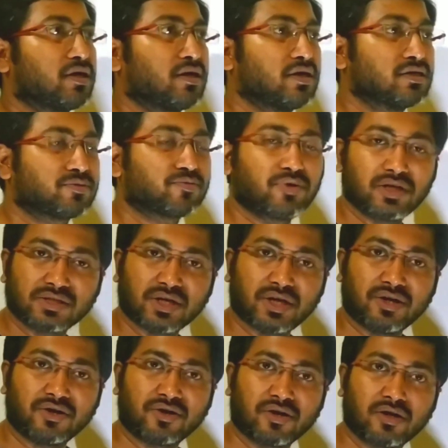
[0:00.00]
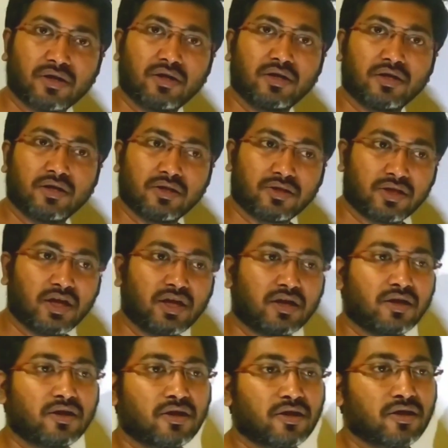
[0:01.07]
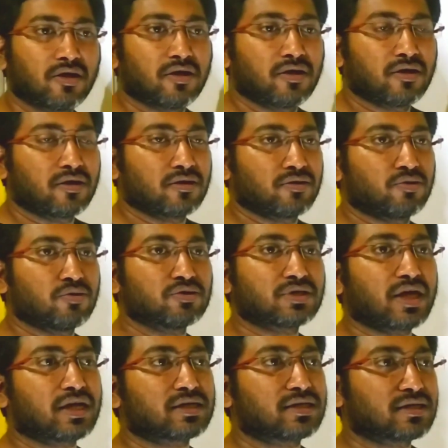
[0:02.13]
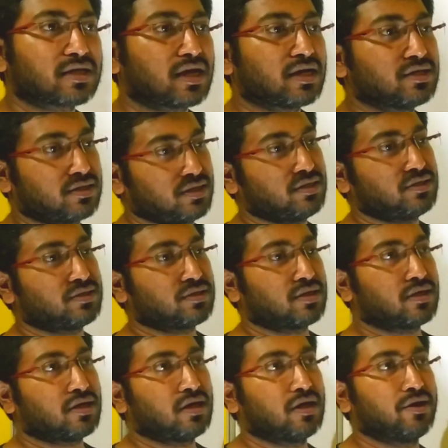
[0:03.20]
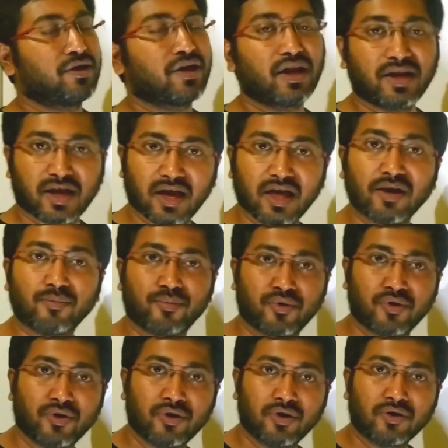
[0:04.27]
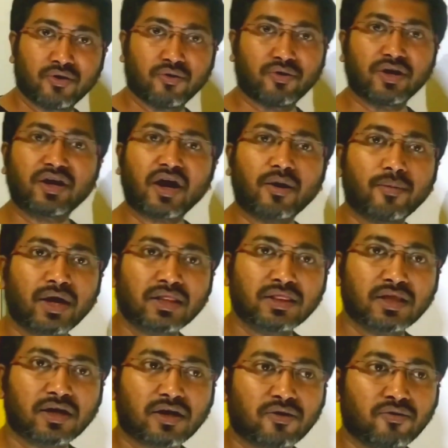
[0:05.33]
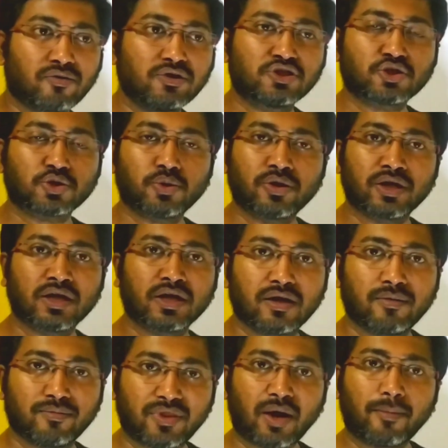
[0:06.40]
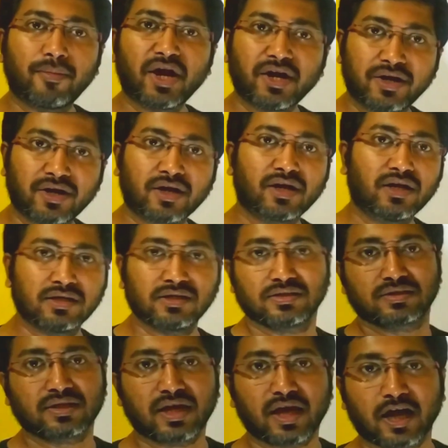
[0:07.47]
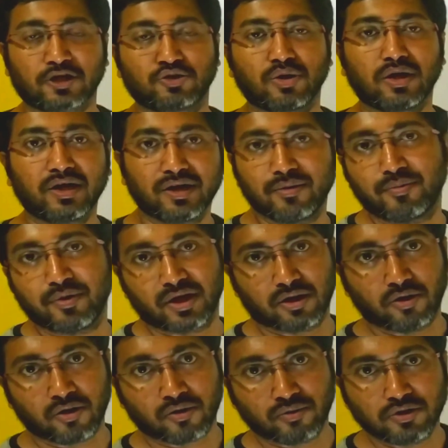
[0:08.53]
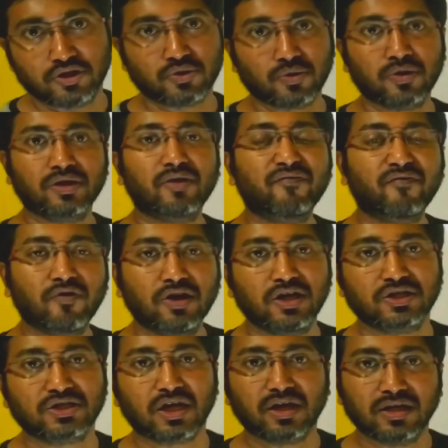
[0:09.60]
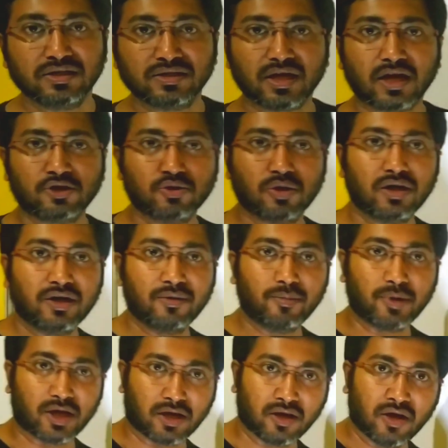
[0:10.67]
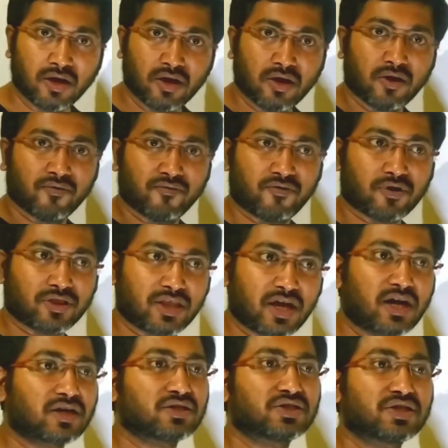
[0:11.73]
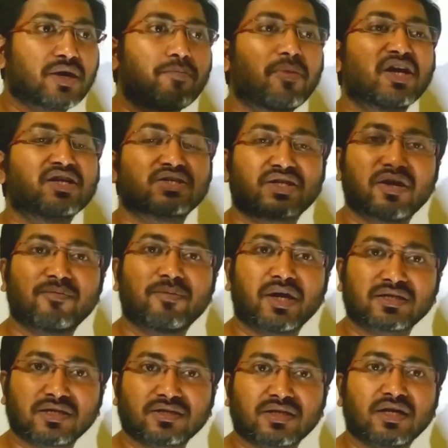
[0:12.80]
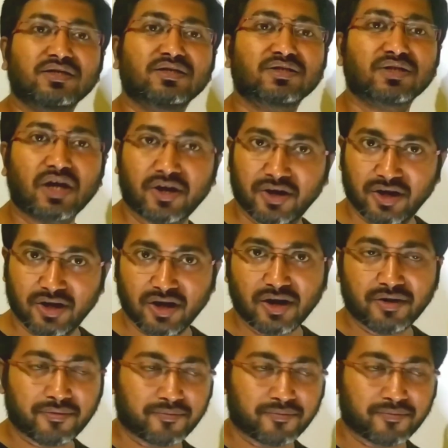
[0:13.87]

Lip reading: is present, then those exercises really help to determine that which way the bed is actually digging or which way the foliation is actually digging. For that, step-by-step exercises are needed,